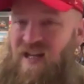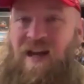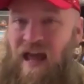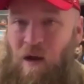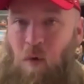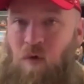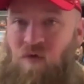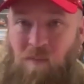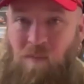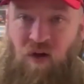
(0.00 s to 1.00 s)
an hour
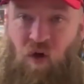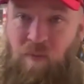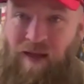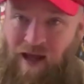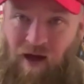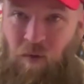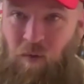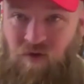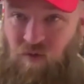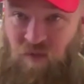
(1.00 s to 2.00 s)
from my hometown,
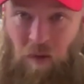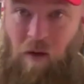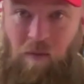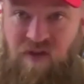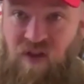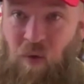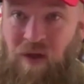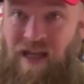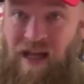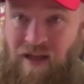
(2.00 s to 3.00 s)
which was where I was
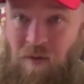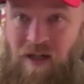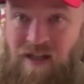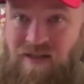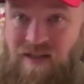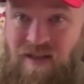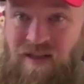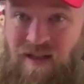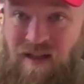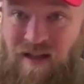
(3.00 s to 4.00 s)
going anyways.
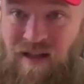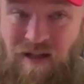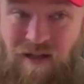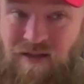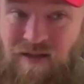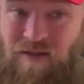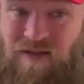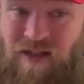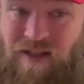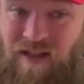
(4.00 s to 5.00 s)
So I was
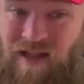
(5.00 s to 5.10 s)
like,